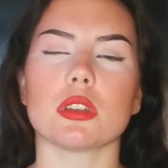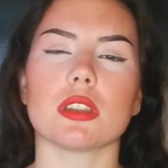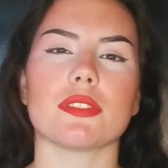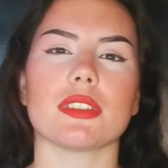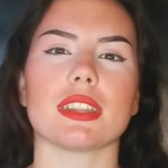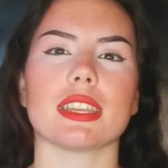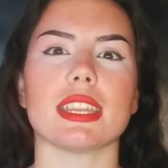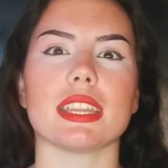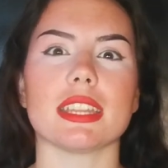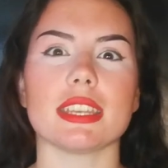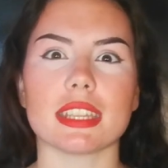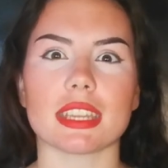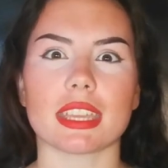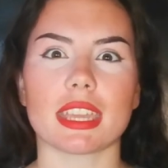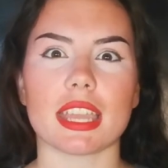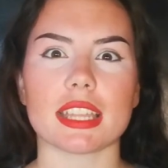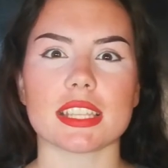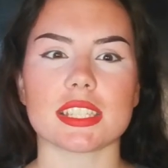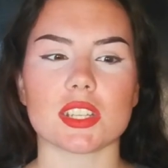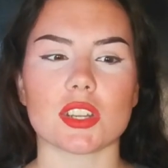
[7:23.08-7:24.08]
of an
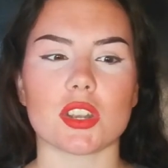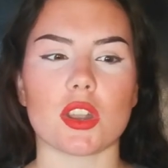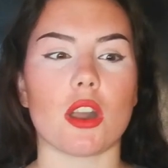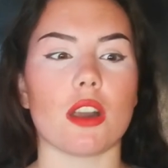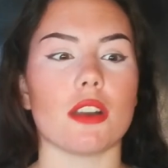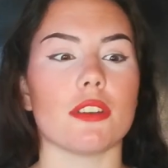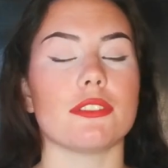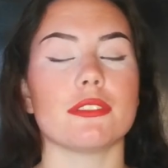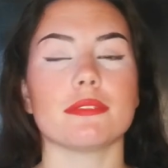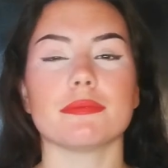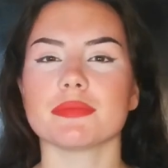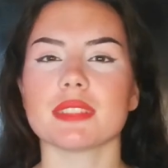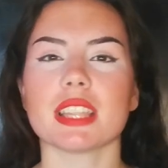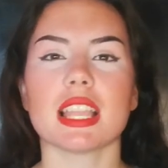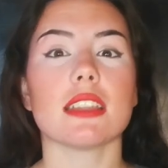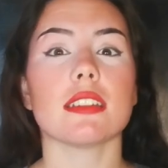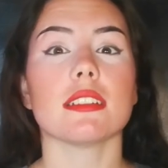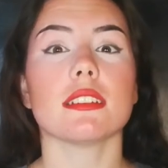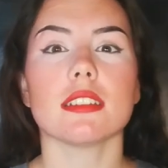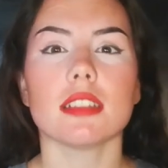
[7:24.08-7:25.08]
indicator of,
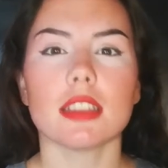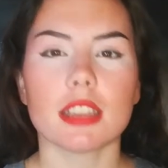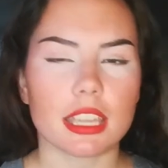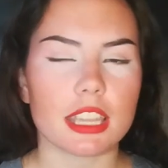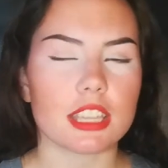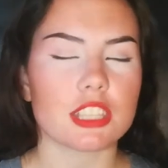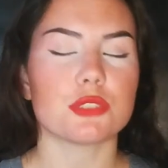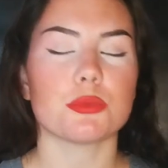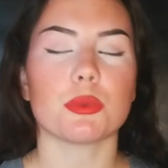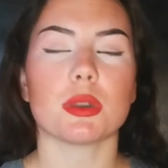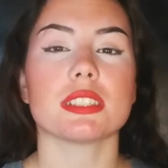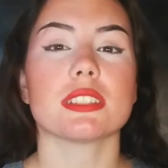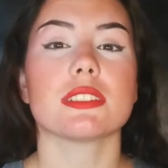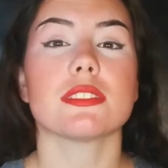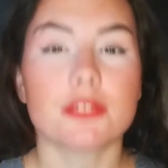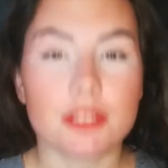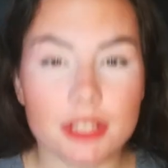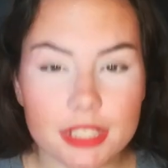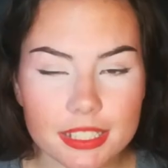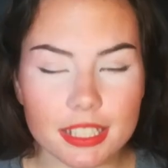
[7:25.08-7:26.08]
guess what,
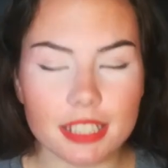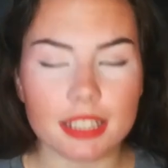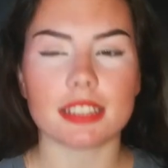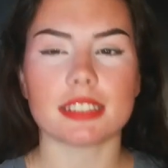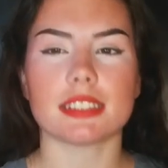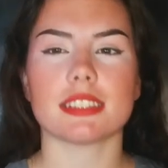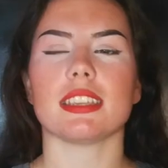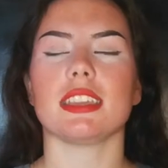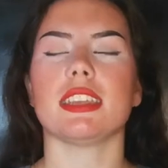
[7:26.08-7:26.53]
fertility,